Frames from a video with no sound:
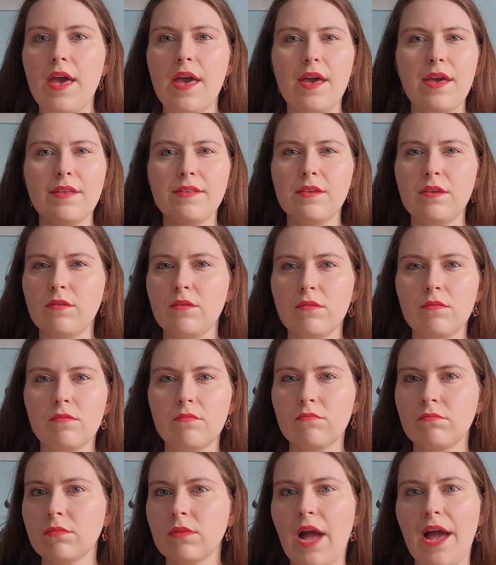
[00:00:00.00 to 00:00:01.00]
any
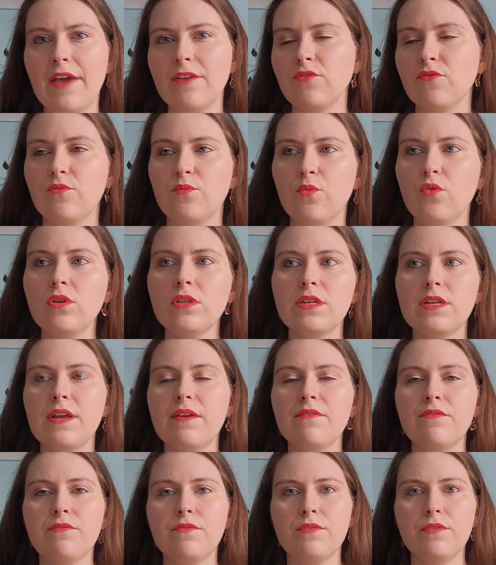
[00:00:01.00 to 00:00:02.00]
kind of book that
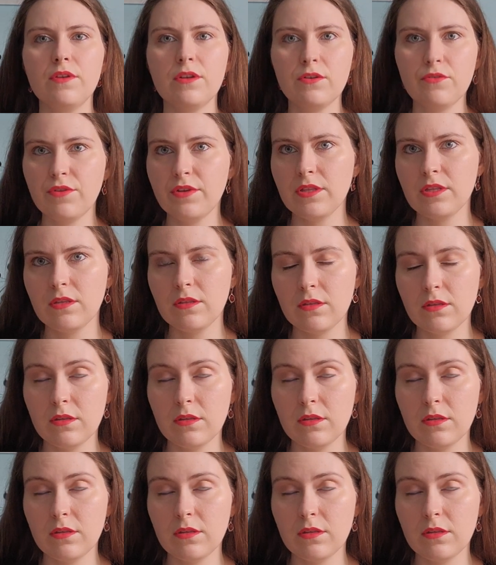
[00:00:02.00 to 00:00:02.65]
I've read,